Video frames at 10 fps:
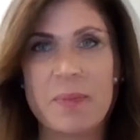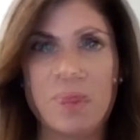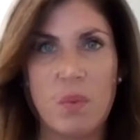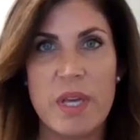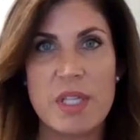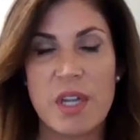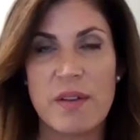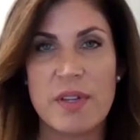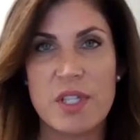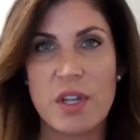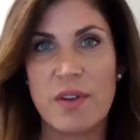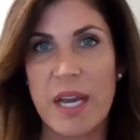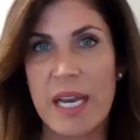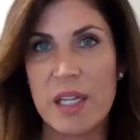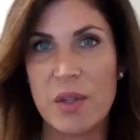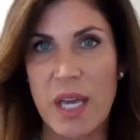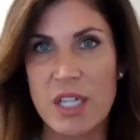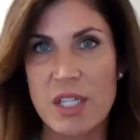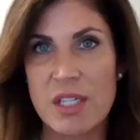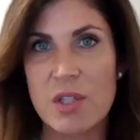We service over 80
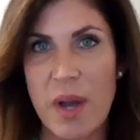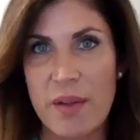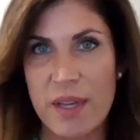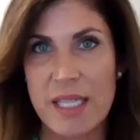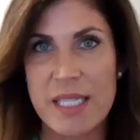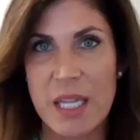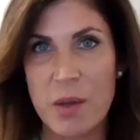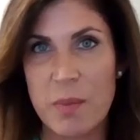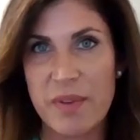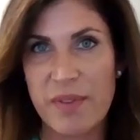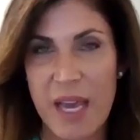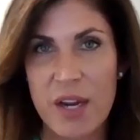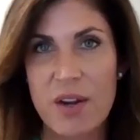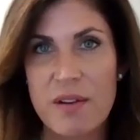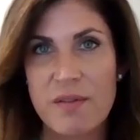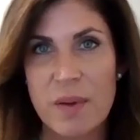locations throughout the continuum of care,